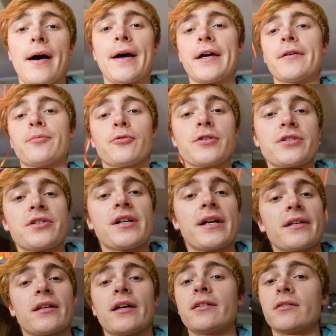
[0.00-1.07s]
I
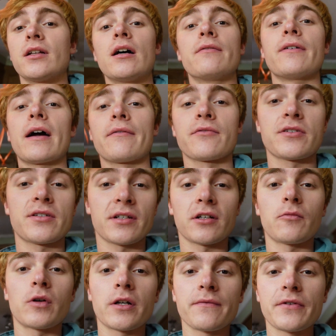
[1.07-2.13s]
appreciate and love every
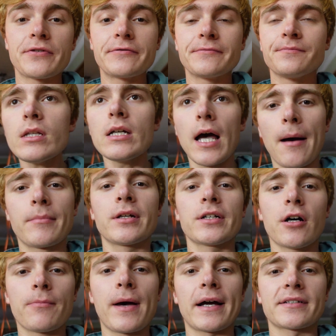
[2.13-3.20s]
single one of you. I'm gonna
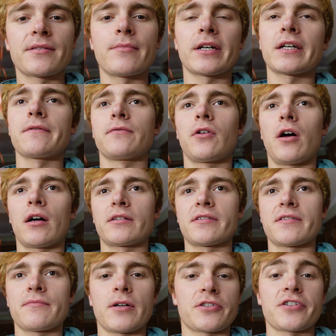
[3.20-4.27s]
go back to making vlogs
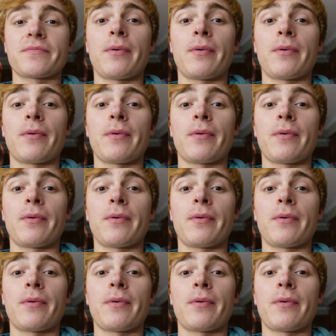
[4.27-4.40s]
as much as